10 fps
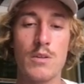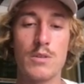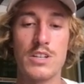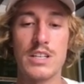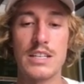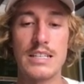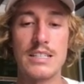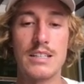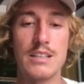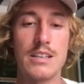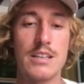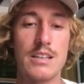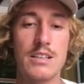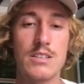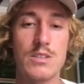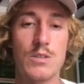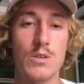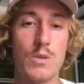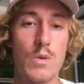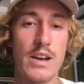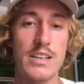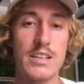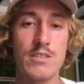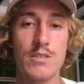which you can easily install right here.